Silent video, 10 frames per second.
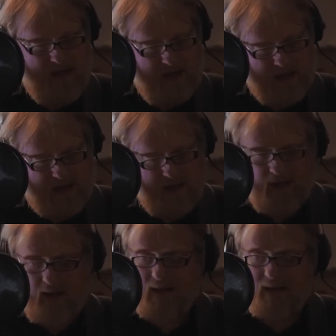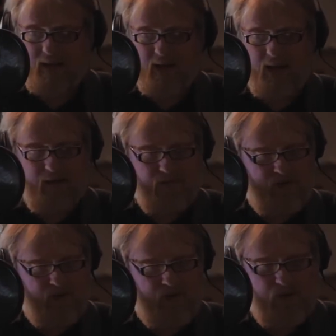that God gave
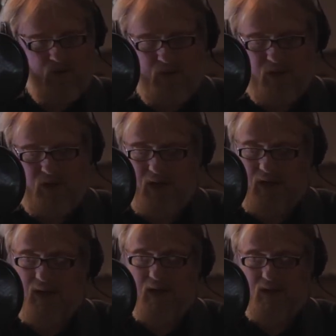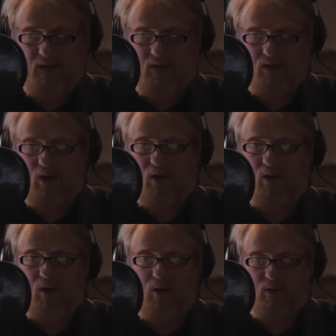you to teach us
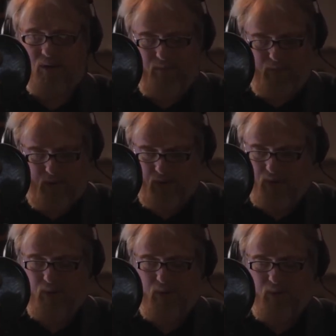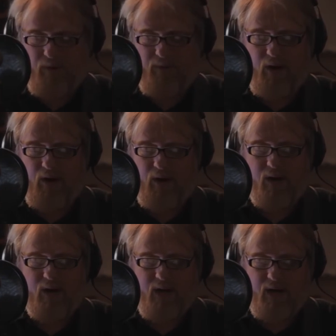all the pure of heart
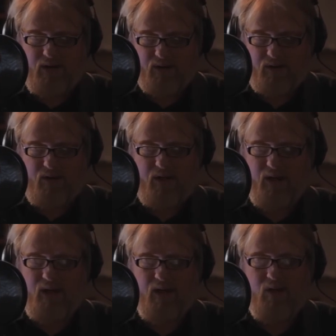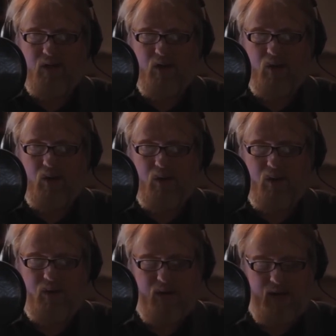shall see the
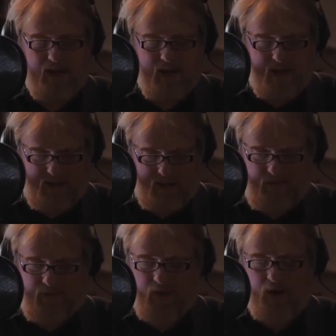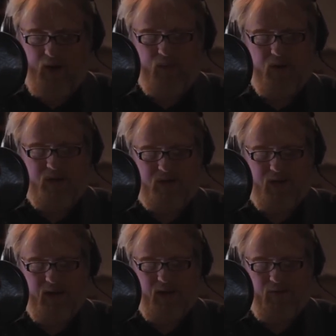Lord. How far we
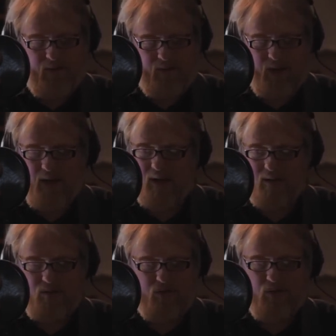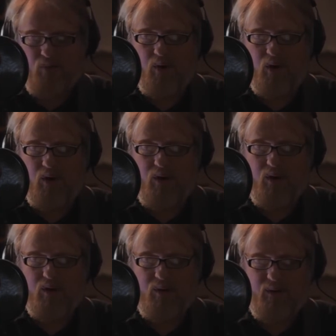slid from His true
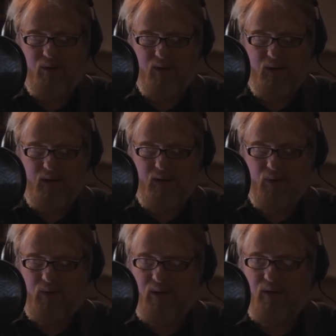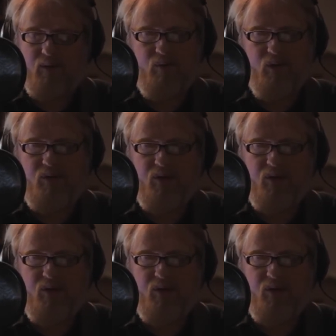word. When we